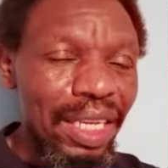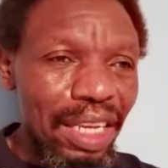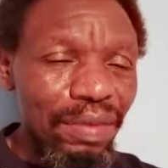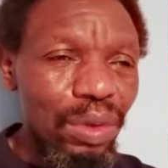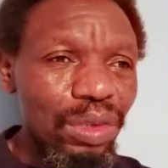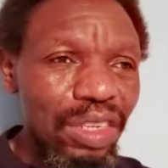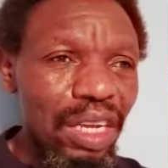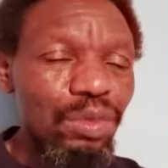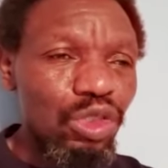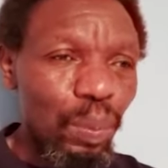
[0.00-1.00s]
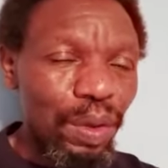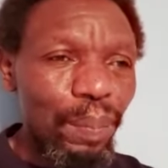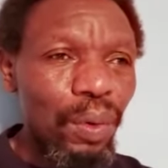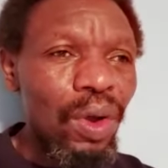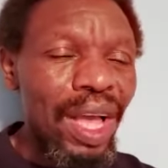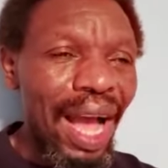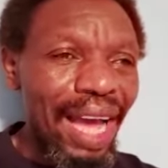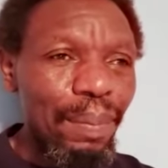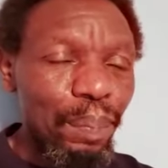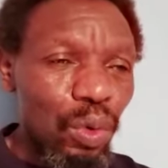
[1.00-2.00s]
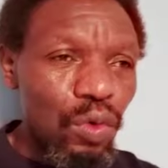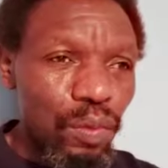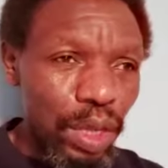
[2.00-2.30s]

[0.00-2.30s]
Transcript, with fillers: Give those names to people and prove